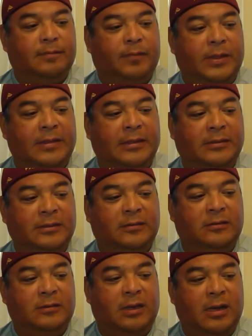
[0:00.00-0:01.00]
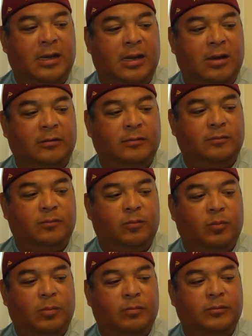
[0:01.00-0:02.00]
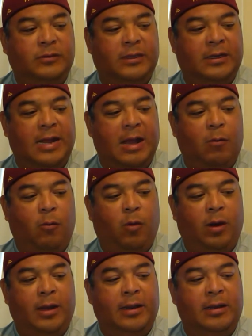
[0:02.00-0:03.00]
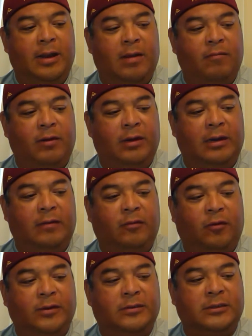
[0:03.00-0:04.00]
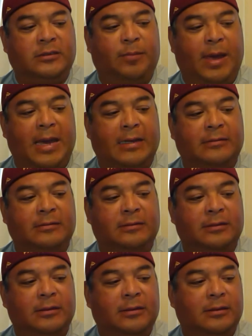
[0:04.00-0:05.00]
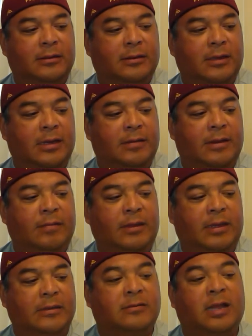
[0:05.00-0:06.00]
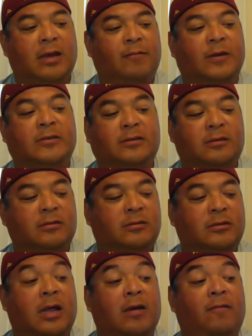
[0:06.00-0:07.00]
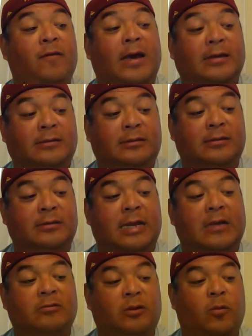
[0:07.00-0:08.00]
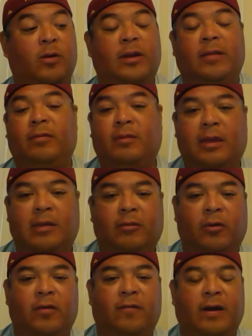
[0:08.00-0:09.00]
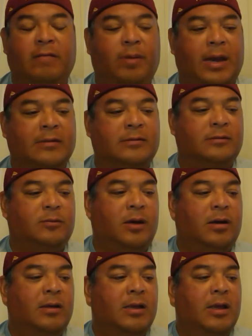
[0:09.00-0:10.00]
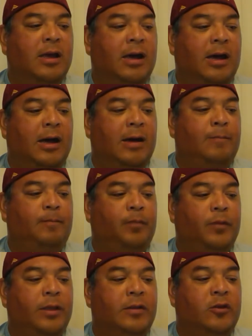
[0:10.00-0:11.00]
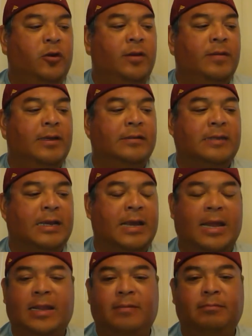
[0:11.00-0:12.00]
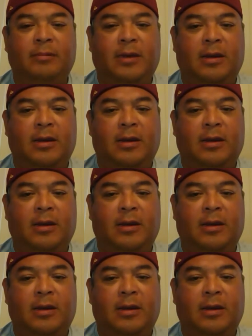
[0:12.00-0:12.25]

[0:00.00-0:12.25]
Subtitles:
And this is seated at 1 every 36 packs. And then the Slugfest is actually 1 at 35 packs as well. In doing this, I kind of,